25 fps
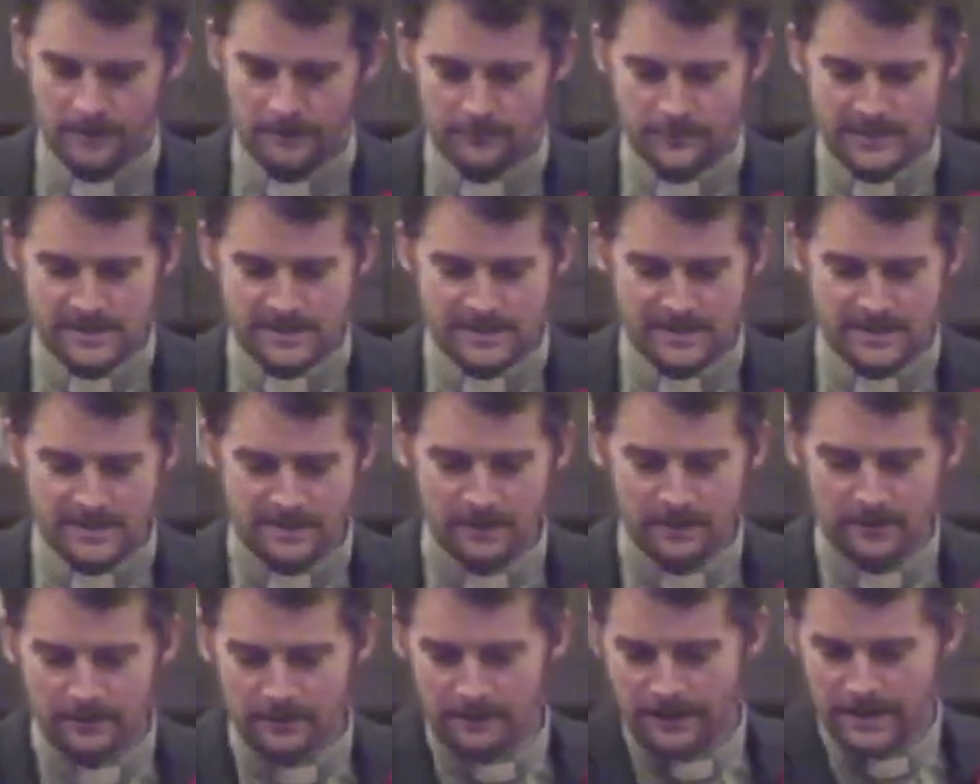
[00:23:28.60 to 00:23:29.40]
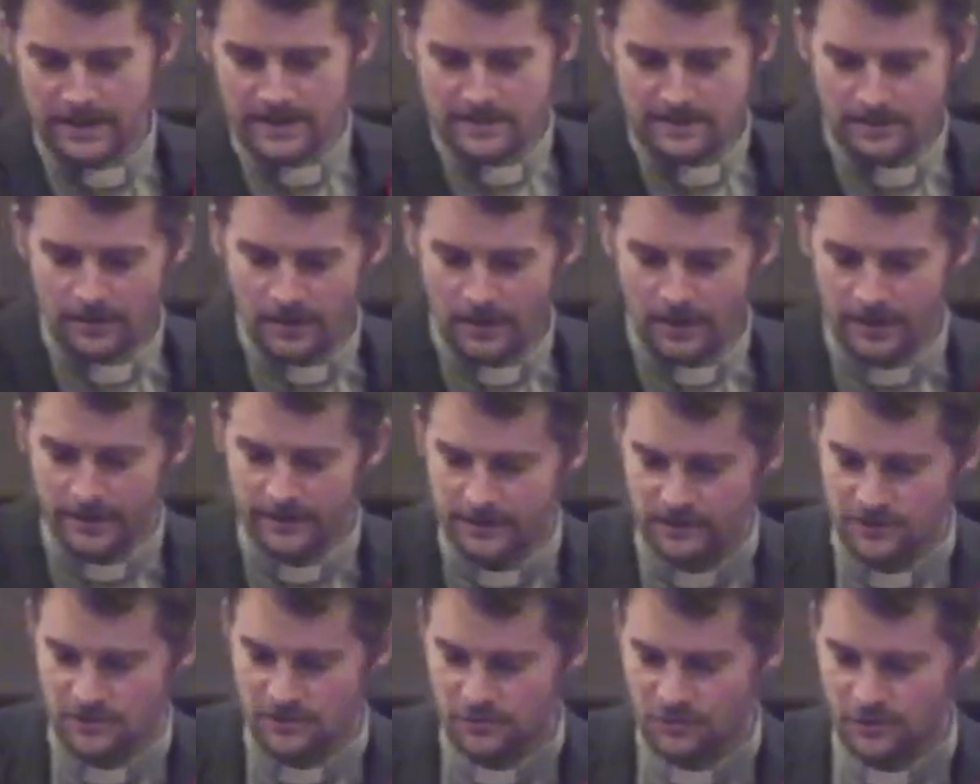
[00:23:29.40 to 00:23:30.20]
we see the, His
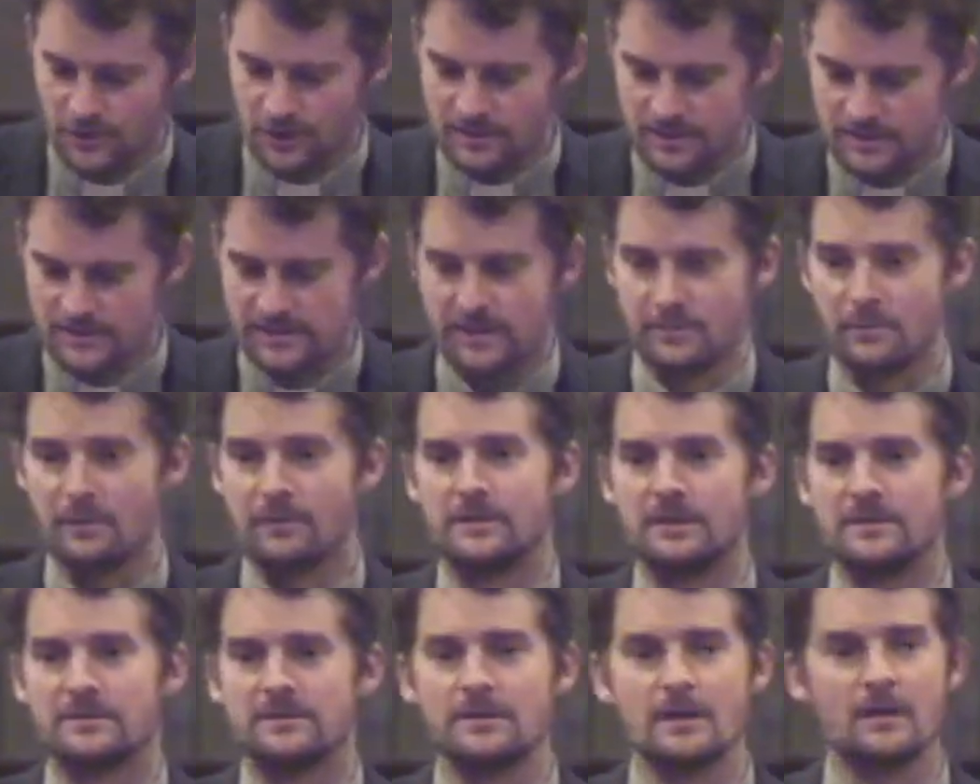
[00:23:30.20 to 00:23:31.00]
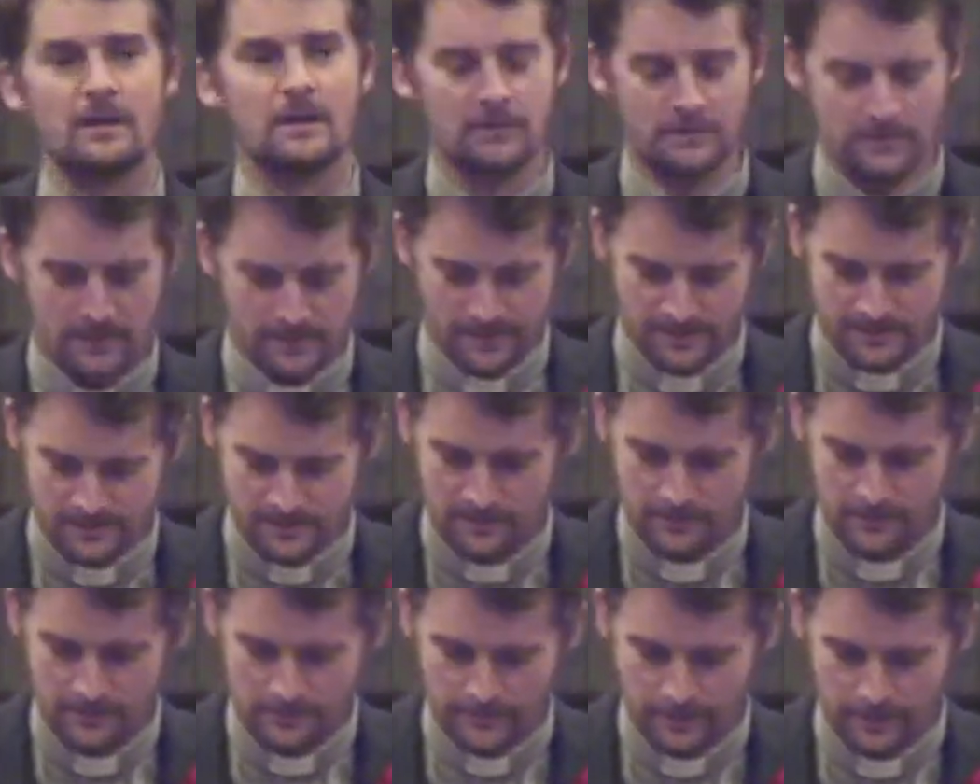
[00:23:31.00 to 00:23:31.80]
light contrasted with the
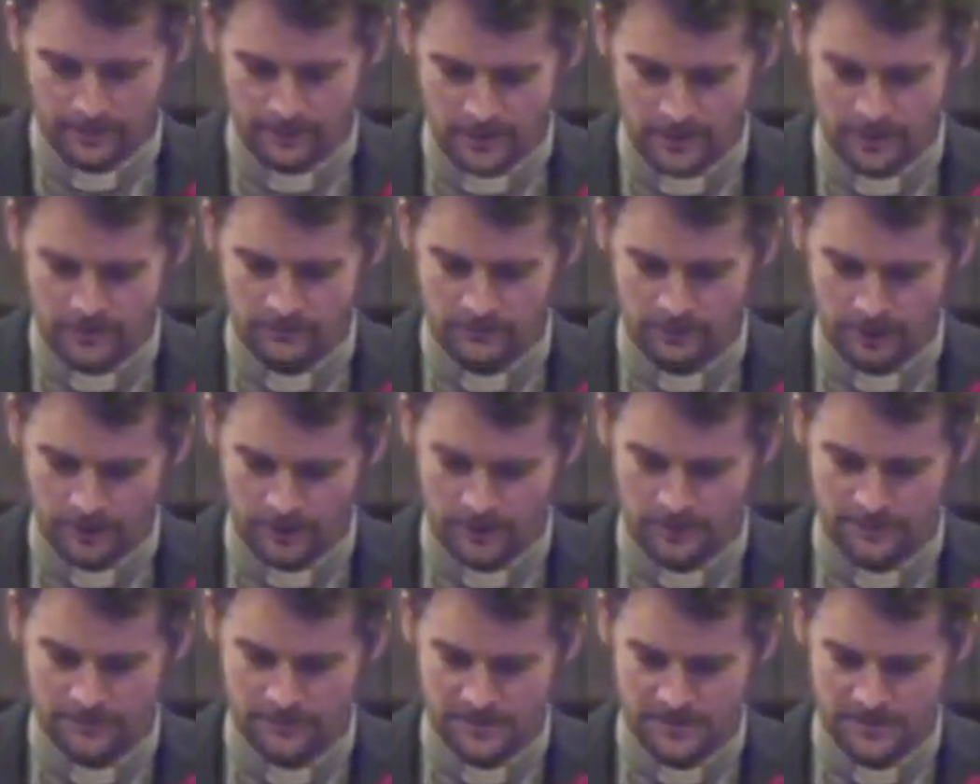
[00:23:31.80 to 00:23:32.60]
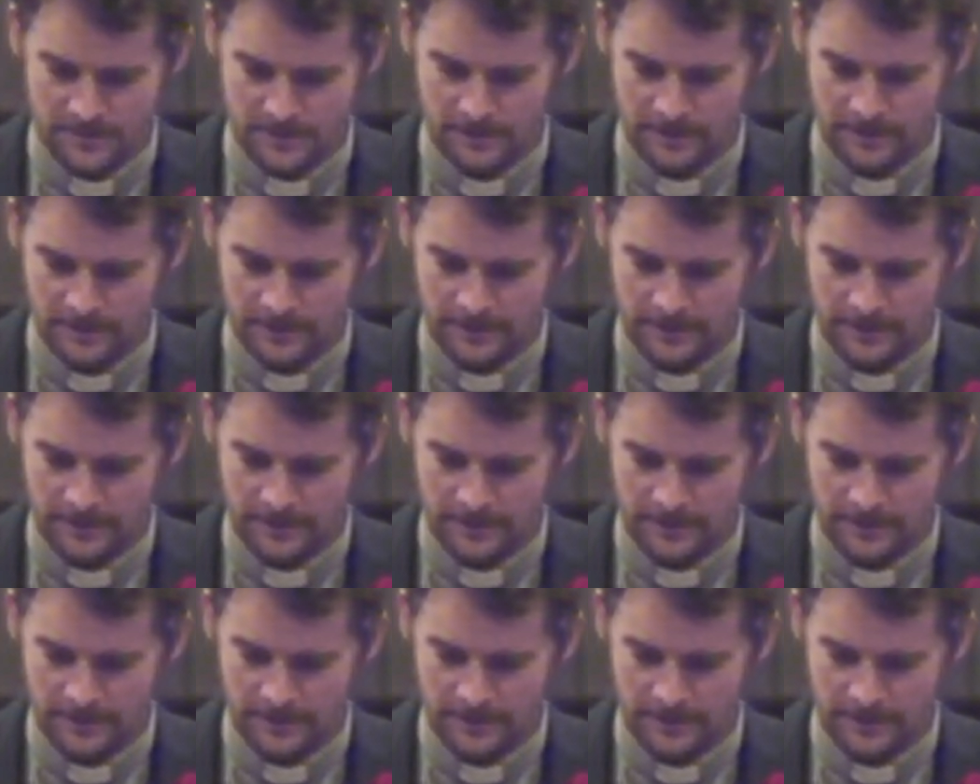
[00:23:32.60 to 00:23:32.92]
darkness of our own lives.